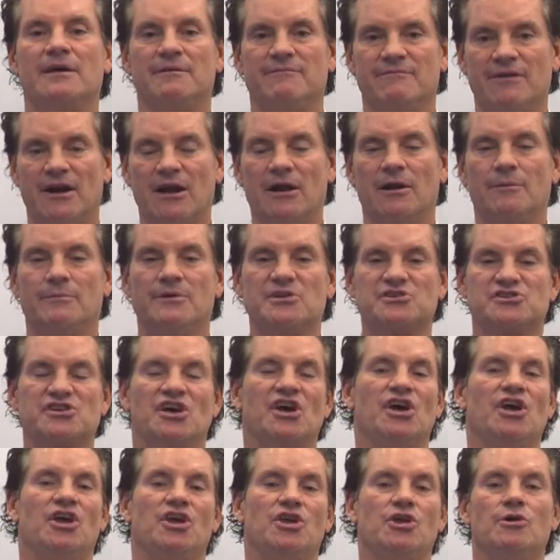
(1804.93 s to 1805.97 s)
environments
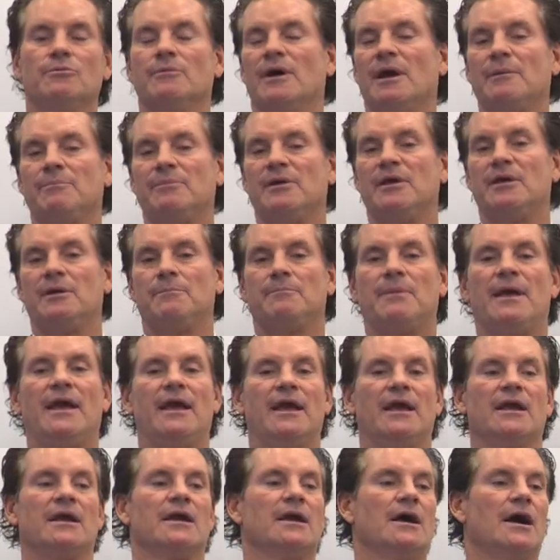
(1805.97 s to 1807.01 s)
you might be
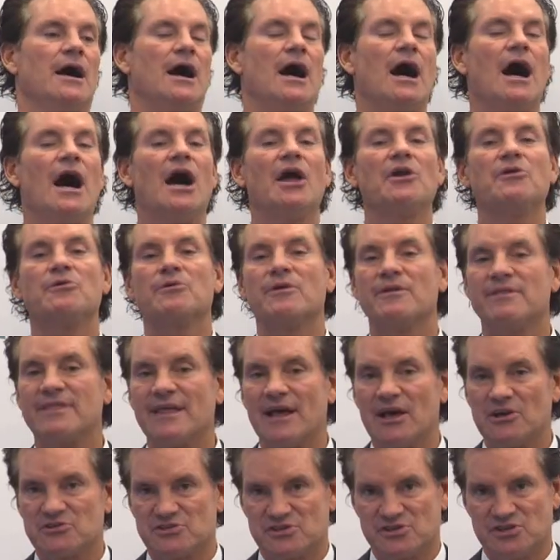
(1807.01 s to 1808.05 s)
paying
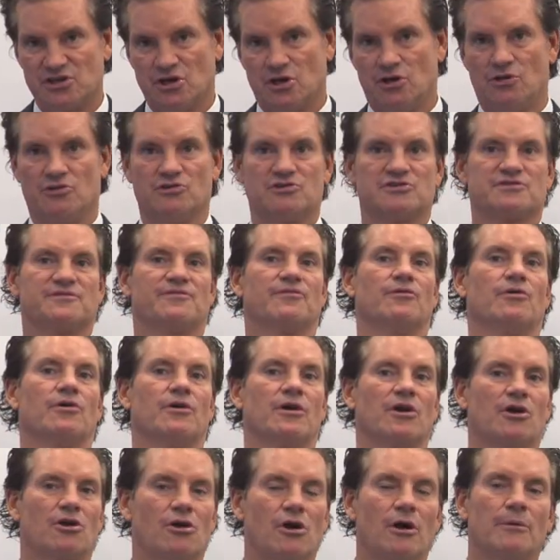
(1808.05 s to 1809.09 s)
$100,000 for
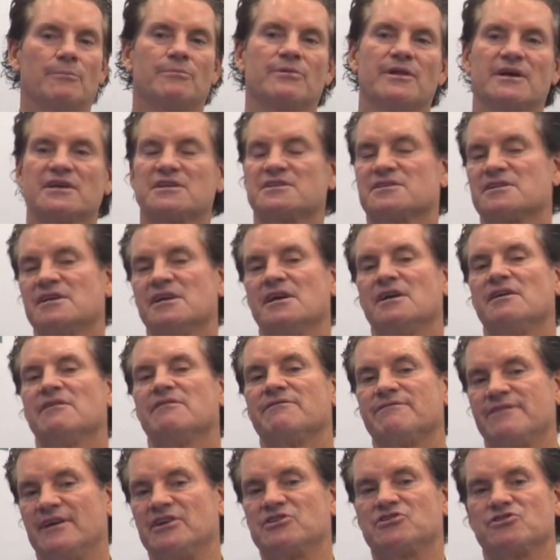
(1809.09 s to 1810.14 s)
a complex
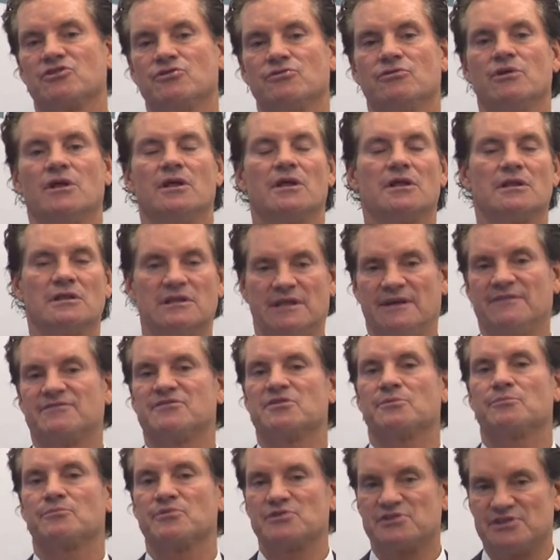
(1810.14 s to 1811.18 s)
facial lift
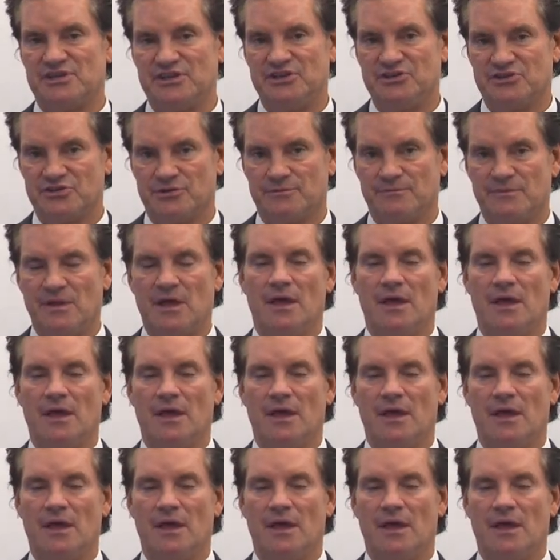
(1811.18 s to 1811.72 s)
procedure.